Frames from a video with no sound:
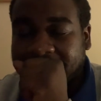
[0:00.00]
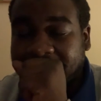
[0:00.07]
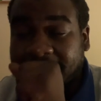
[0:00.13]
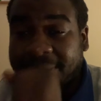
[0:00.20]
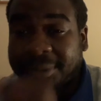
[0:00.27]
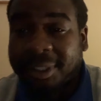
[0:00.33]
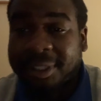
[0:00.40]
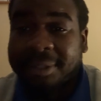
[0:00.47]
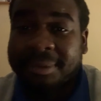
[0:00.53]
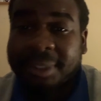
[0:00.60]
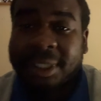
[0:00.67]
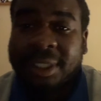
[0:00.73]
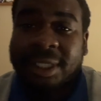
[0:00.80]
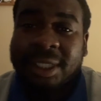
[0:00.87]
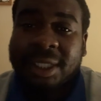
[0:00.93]
Pardon me.
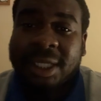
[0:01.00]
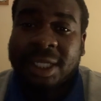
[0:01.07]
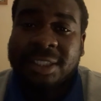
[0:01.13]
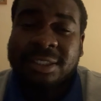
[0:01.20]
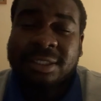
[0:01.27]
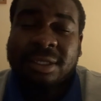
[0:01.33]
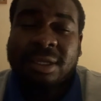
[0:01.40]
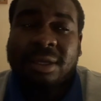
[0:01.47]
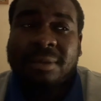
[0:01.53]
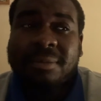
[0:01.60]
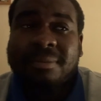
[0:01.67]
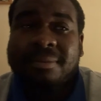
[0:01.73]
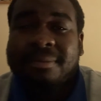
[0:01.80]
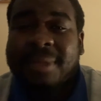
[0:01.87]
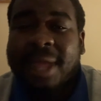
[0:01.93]
He
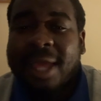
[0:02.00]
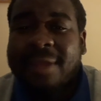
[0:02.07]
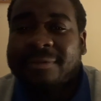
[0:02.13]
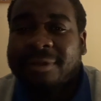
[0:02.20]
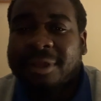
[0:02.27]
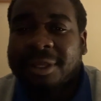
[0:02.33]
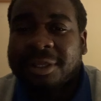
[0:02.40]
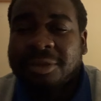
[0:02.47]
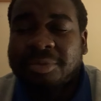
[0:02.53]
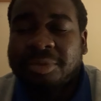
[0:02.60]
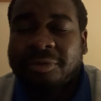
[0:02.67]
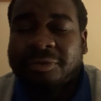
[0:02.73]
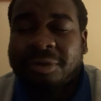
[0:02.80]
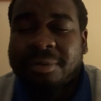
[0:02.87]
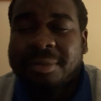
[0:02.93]
hasn't had very good
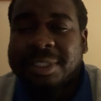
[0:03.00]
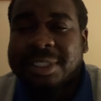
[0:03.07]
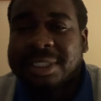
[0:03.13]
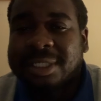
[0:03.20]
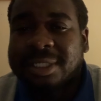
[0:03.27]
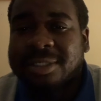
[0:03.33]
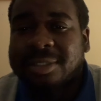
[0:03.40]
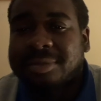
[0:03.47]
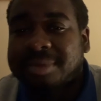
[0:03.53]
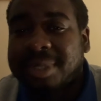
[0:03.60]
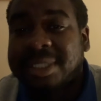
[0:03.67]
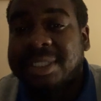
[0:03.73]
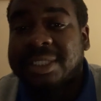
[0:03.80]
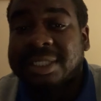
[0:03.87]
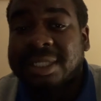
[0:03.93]
performances, that's what I was
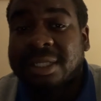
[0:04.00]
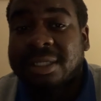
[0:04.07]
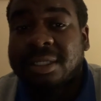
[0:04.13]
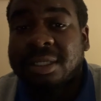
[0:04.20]
meant to say.